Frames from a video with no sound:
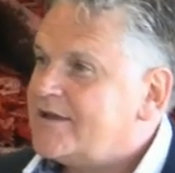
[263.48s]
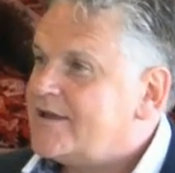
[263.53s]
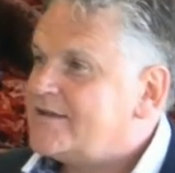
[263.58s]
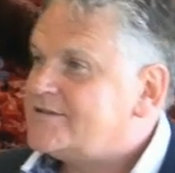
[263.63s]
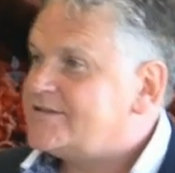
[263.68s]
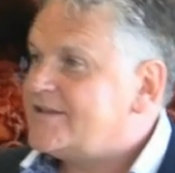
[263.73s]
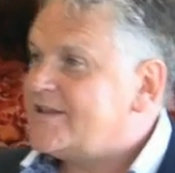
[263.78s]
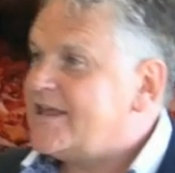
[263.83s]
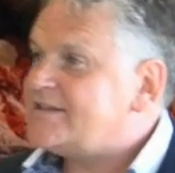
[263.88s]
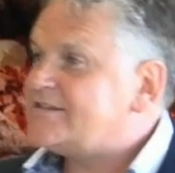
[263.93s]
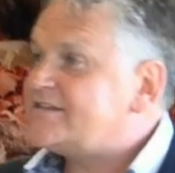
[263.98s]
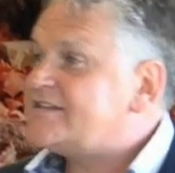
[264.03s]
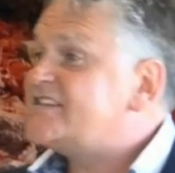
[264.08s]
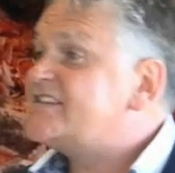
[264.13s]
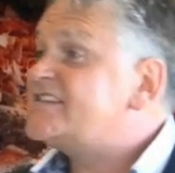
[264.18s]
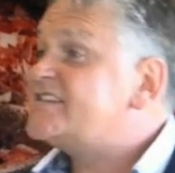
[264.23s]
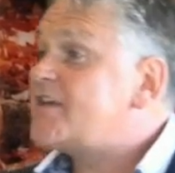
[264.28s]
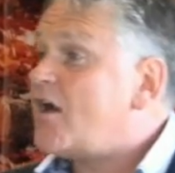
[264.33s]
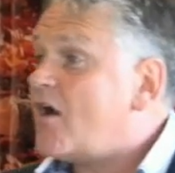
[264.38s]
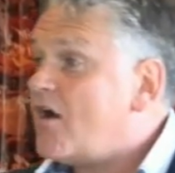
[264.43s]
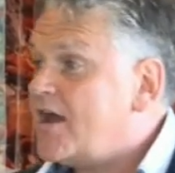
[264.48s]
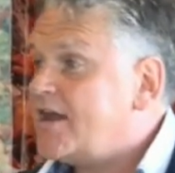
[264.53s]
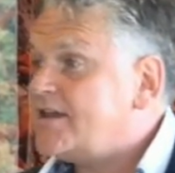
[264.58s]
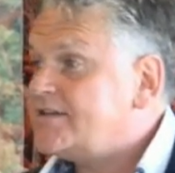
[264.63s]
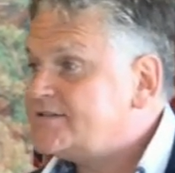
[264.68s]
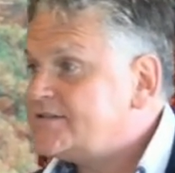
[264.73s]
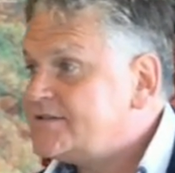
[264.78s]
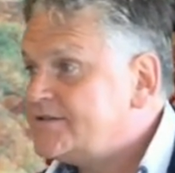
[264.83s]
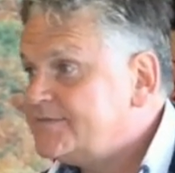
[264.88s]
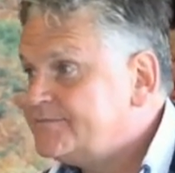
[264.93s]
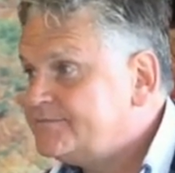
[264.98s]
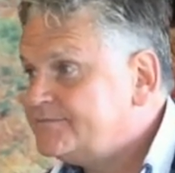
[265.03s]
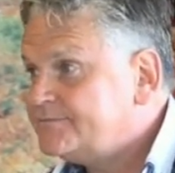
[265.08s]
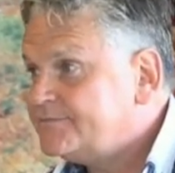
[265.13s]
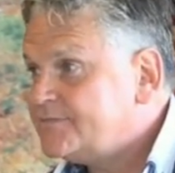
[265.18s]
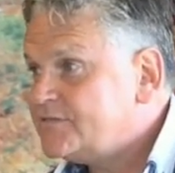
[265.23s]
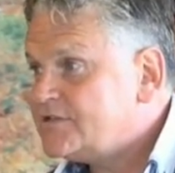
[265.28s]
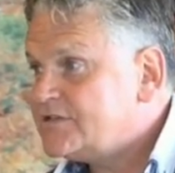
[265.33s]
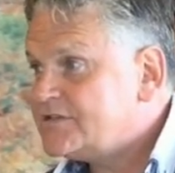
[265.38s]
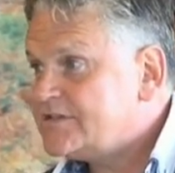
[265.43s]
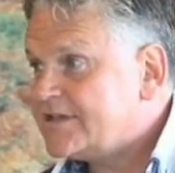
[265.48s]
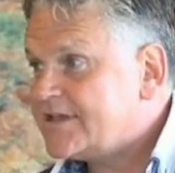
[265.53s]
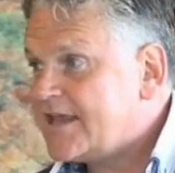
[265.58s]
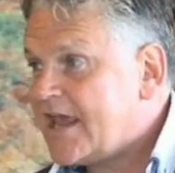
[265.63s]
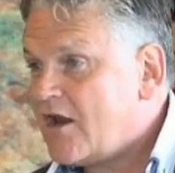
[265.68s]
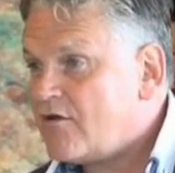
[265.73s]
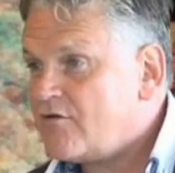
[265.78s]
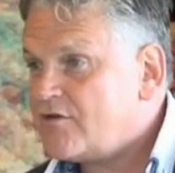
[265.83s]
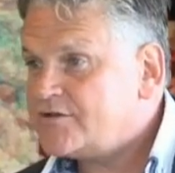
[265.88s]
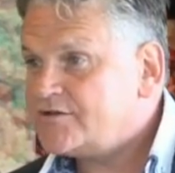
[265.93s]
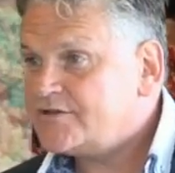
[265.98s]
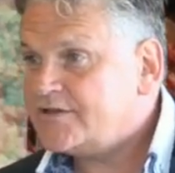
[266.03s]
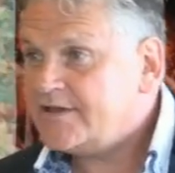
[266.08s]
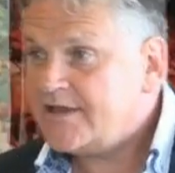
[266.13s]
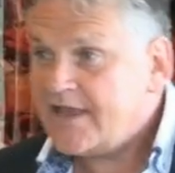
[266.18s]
So that's the size, which is the carat.